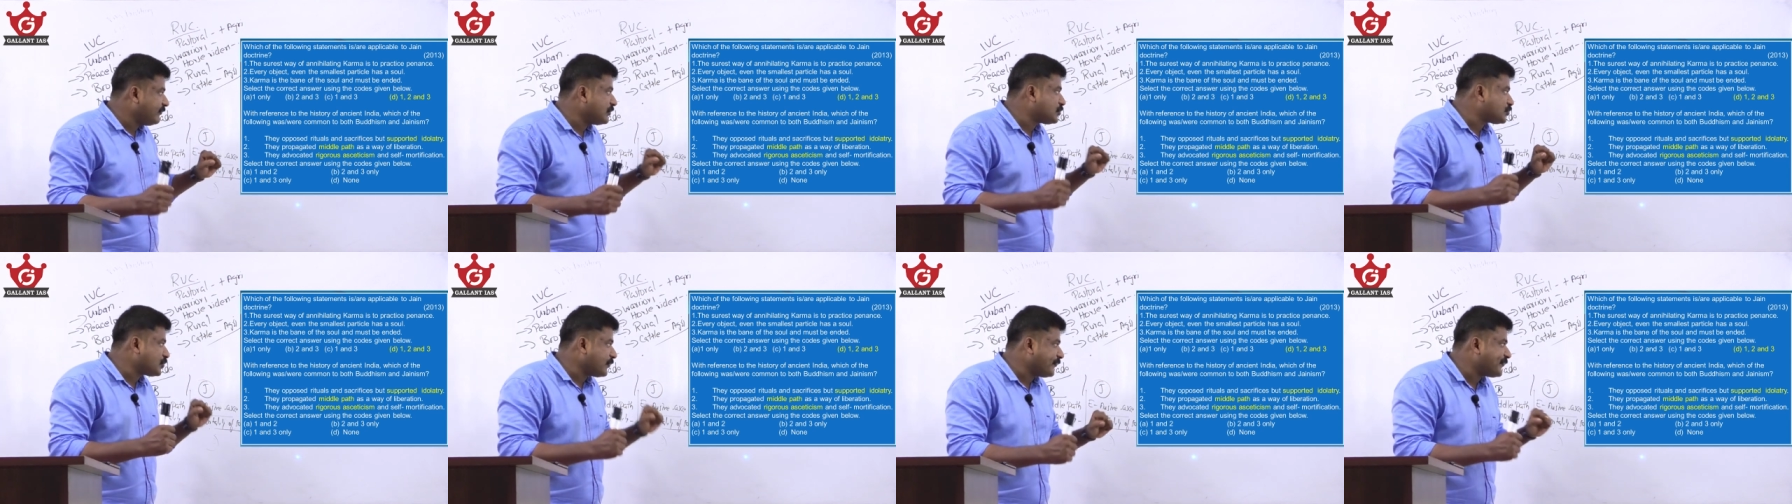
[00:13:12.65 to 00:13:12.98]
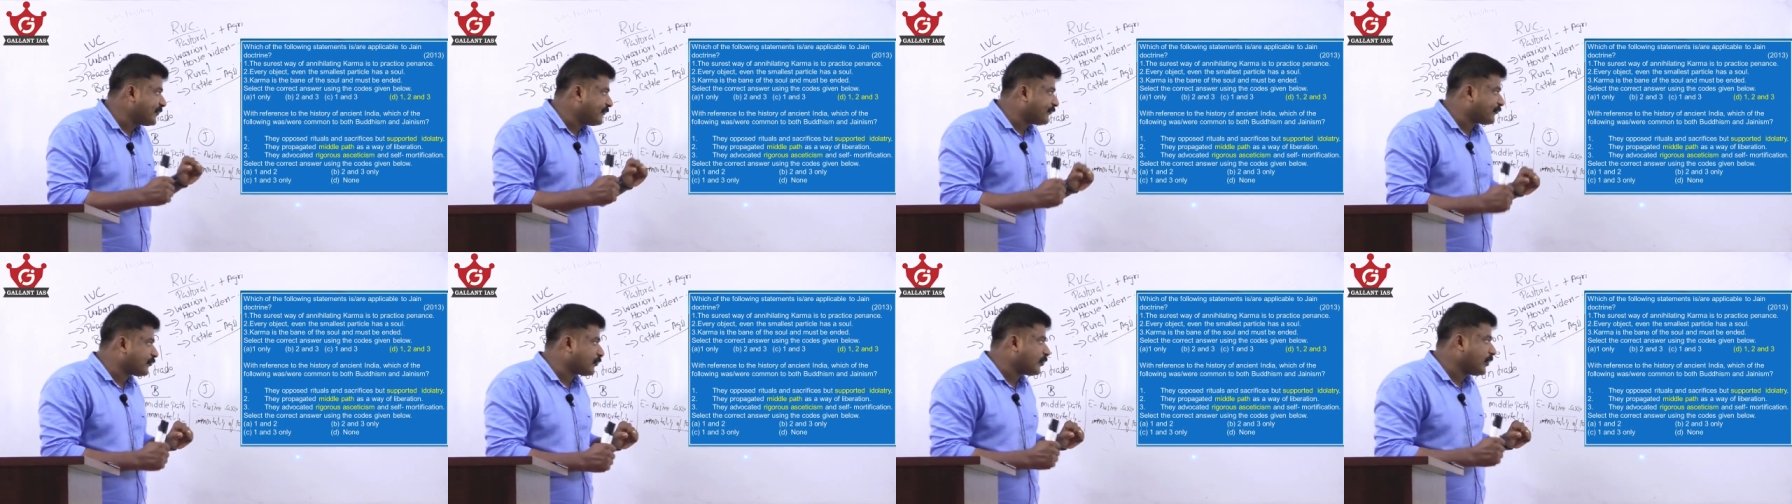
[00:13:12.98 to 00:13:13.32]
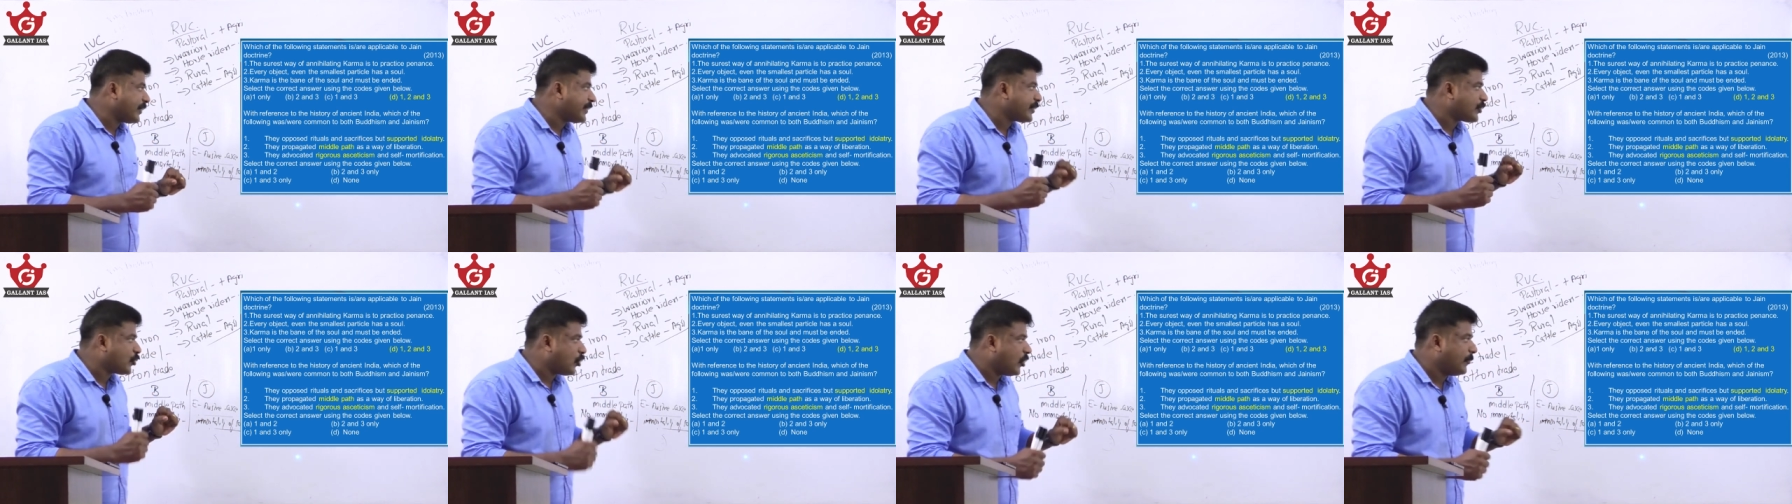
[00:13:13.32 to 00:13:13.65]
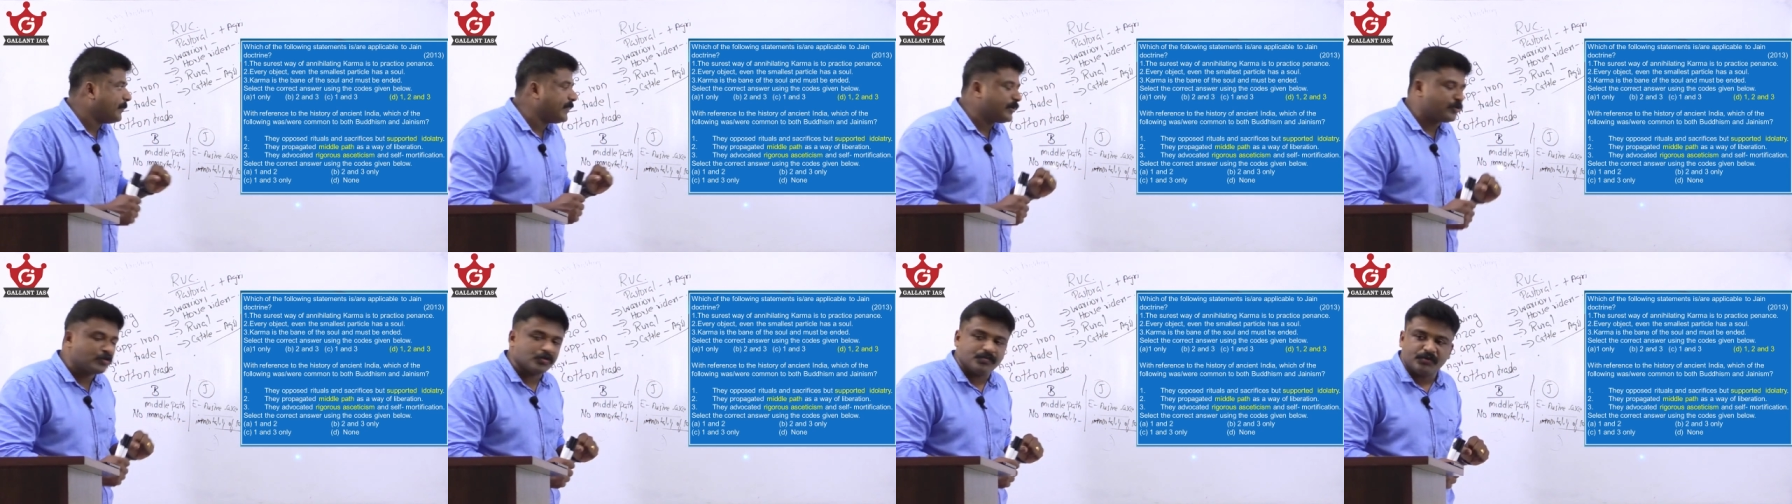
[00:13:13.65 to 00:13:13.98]
which of the following
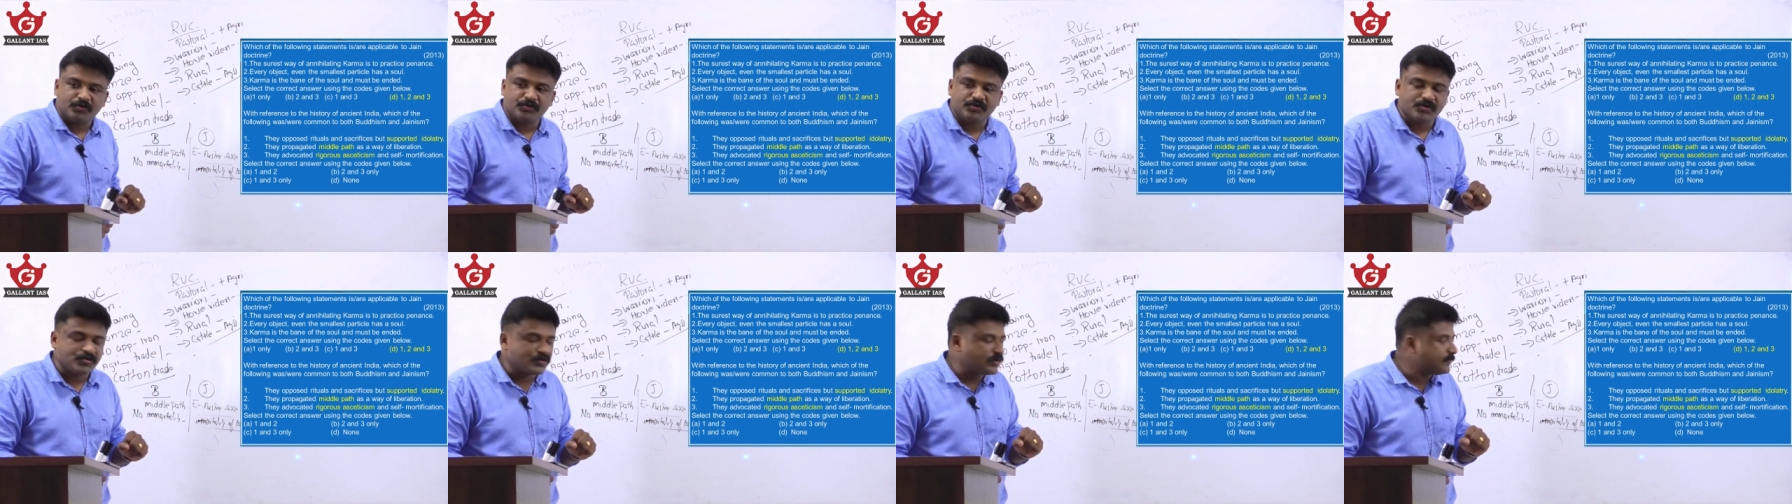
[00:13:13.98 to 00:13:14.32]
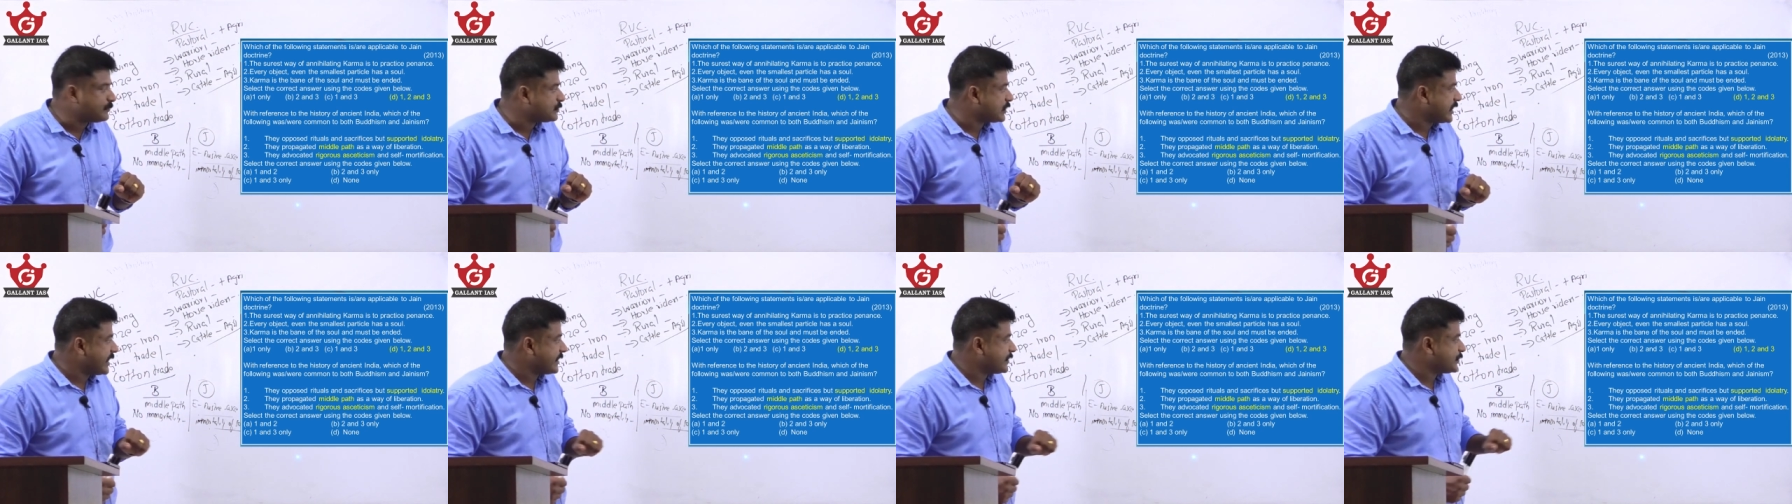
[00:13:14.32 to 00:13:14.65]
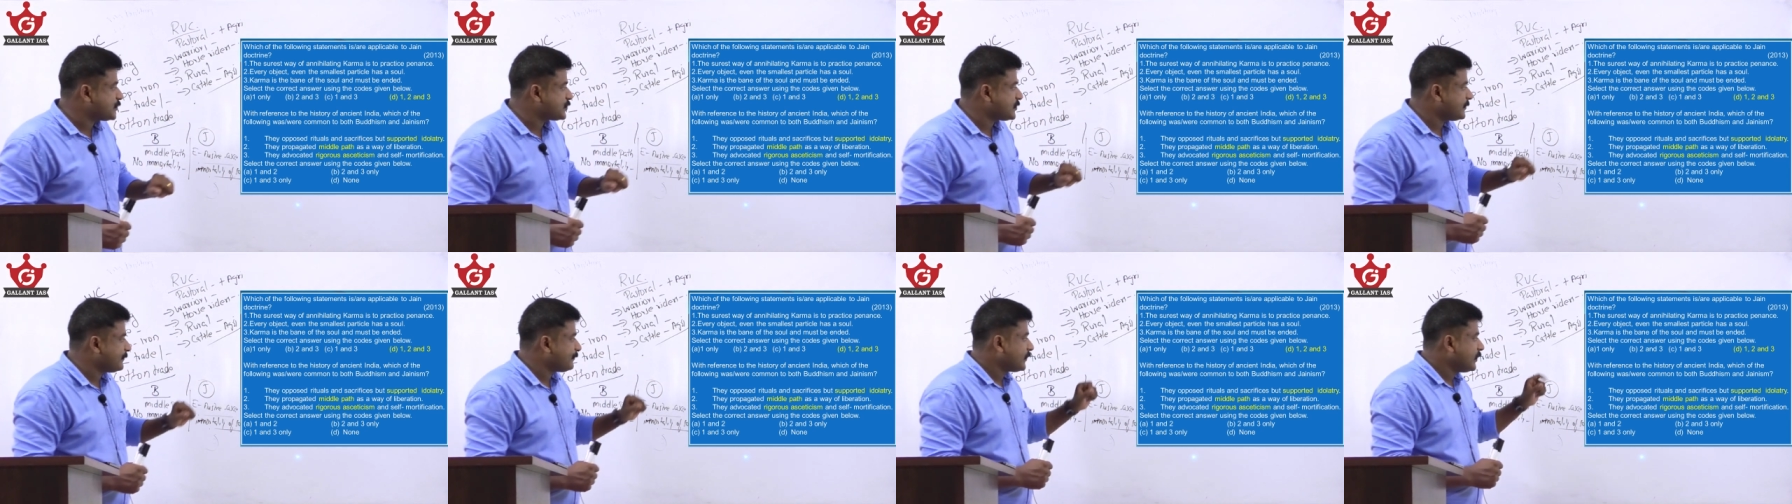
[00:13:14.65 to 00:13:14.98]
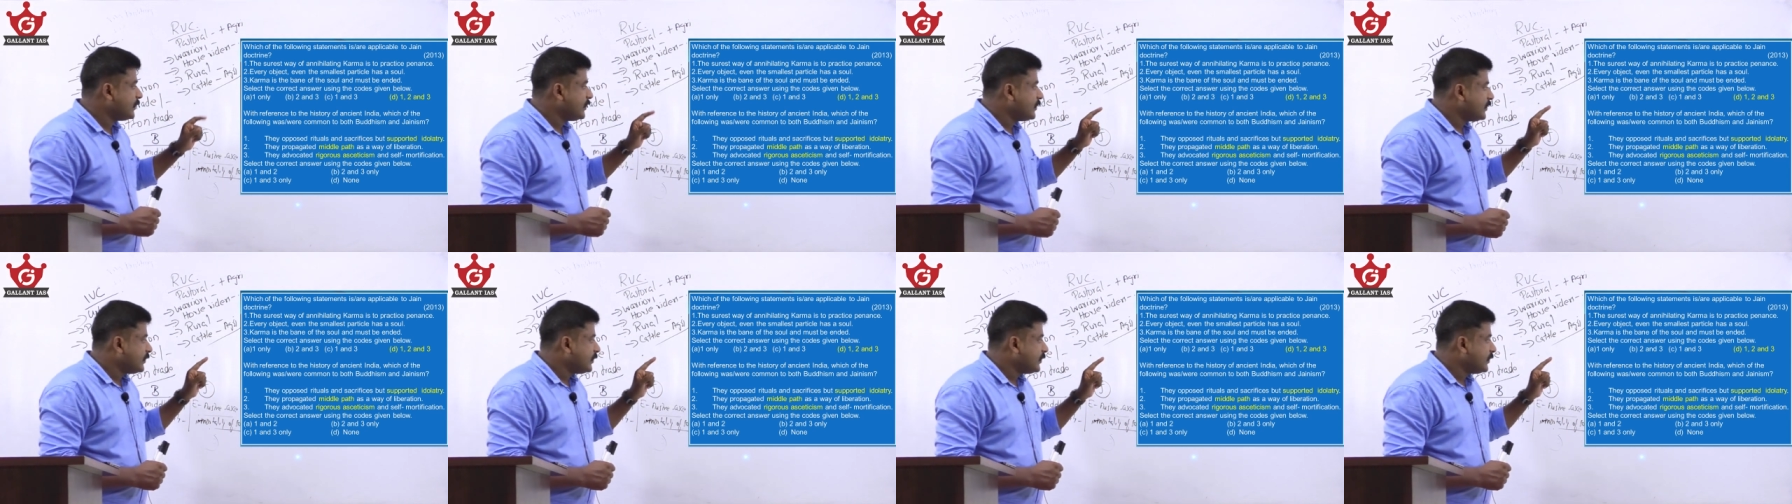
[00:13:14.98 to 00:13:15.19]
common to Buddhism, Jainism?